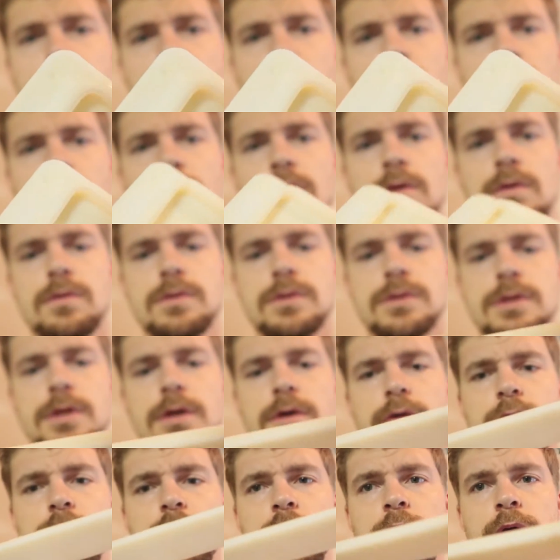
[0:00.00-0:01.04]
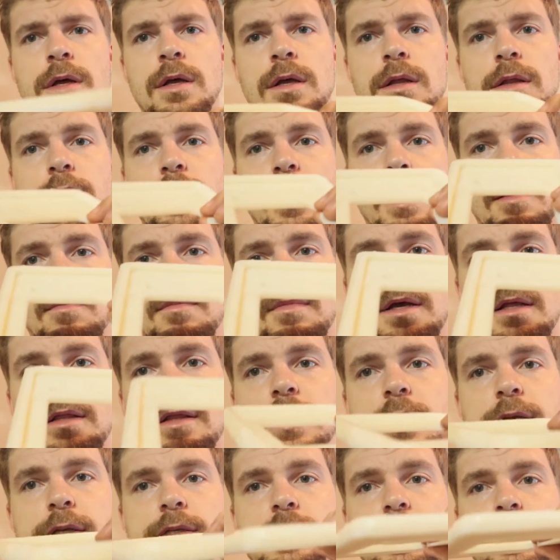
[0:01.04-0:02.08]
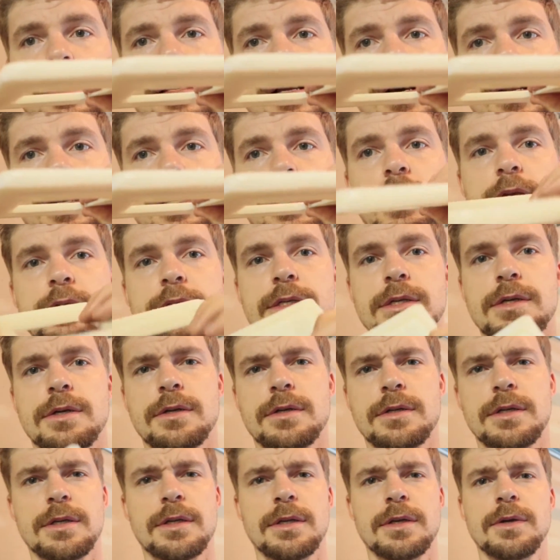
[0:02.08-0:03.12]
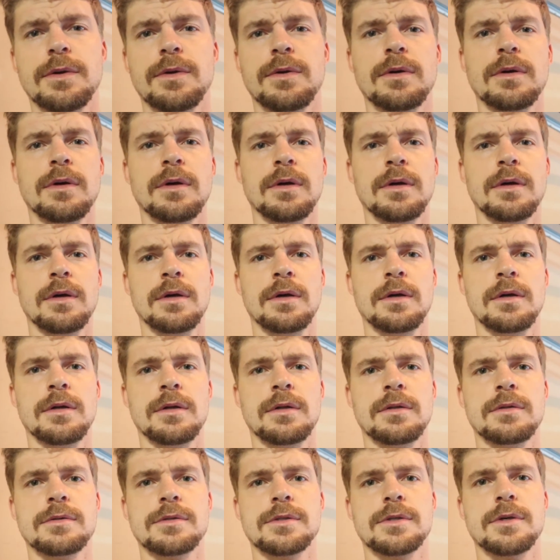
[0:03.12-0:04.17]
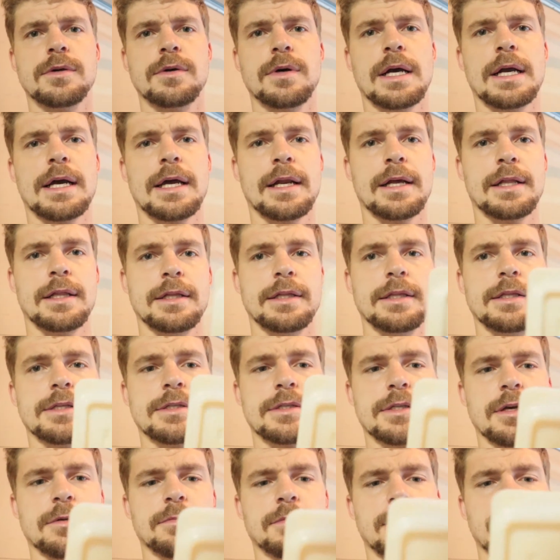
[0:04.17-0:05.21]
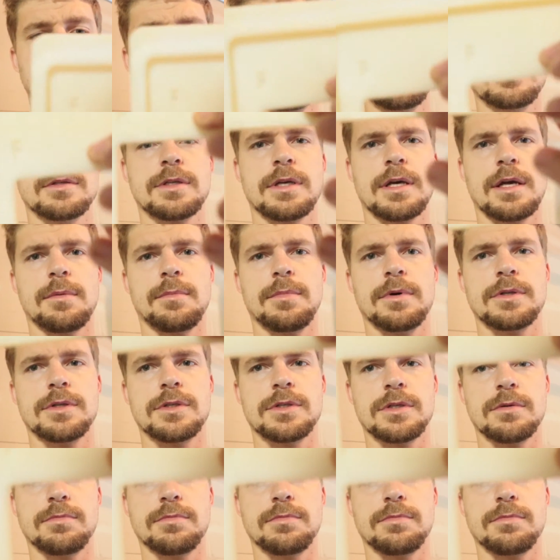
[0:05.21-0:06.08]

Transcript: bolt holes, so that'll make things a lot easier to do. So I got to clean this up though. It's got a bunch of